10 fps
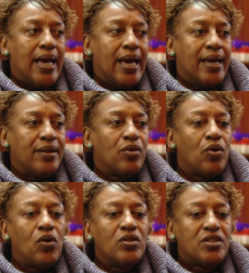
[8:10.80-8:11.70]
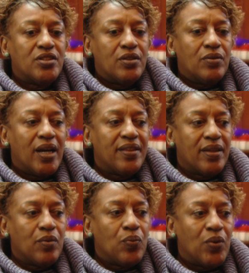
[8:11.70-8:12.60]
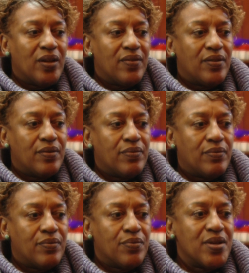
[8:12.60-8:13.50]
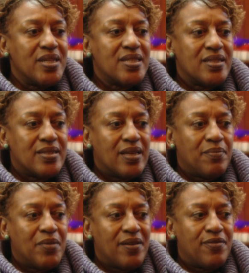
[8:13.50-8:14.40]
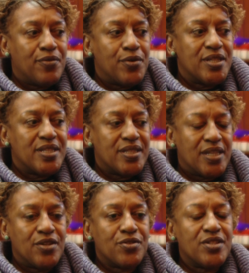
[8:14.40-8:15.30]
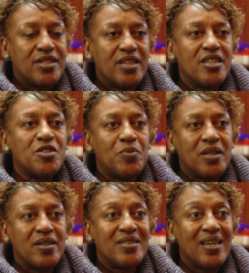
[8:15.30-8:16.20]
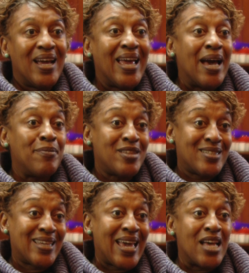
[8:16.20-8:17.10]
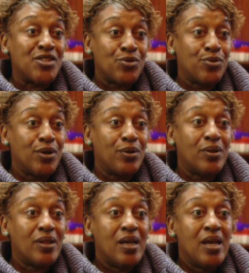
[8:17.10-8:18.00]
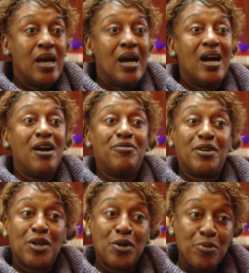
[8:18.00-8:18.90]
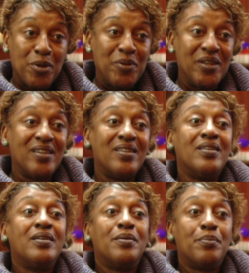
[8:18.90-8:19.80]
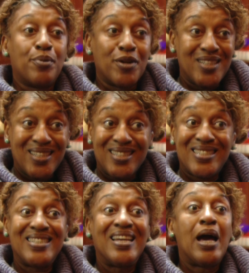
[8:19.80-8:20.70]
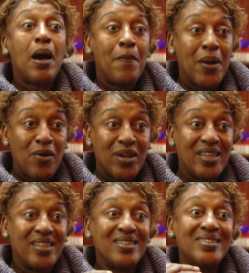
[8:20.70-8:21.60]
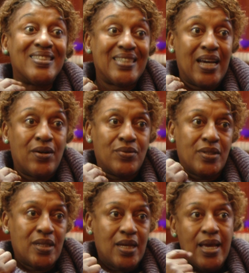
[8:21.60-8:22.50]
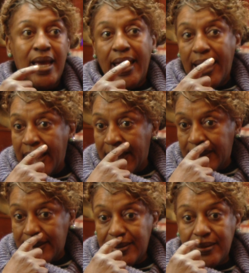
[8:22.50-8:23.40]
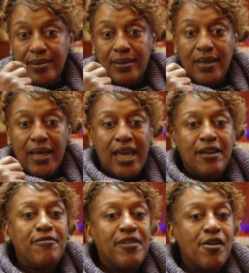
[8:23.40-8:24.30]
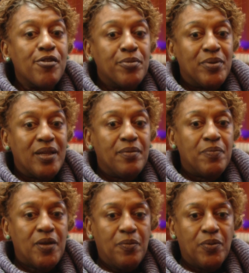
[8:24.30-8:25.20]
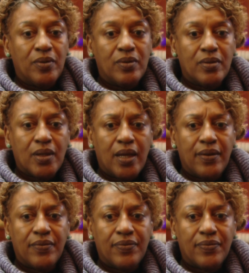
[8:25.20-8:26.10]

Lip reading: and also I think one of the reasons that my voice is interesting is because I am this casserole of a Caribbean, British, American sound. And invariably people kind of